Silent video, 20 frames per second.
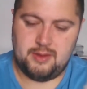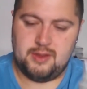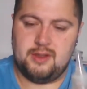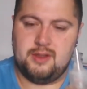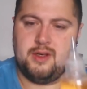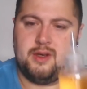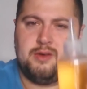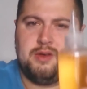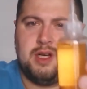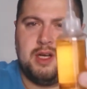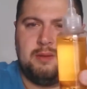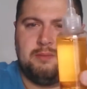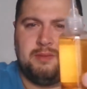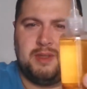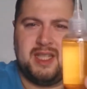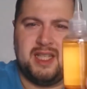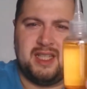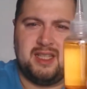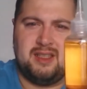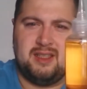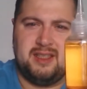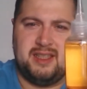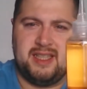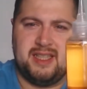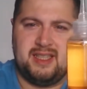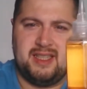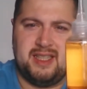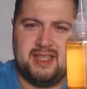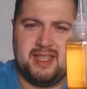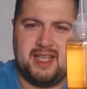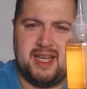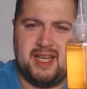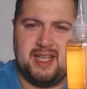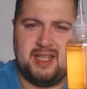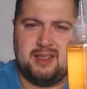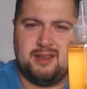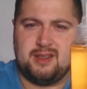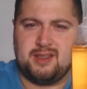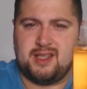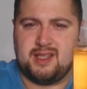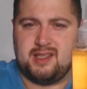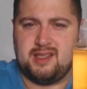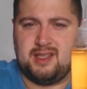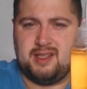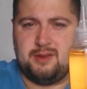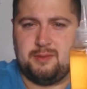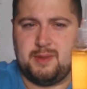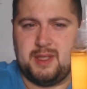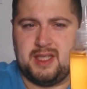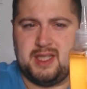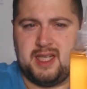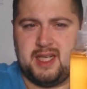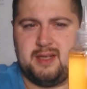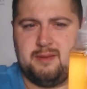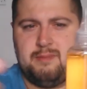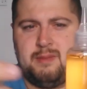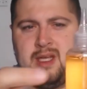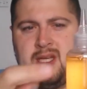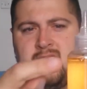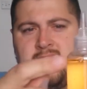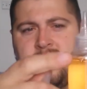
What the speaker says: so they all come kind of clear like that because it's 0mg.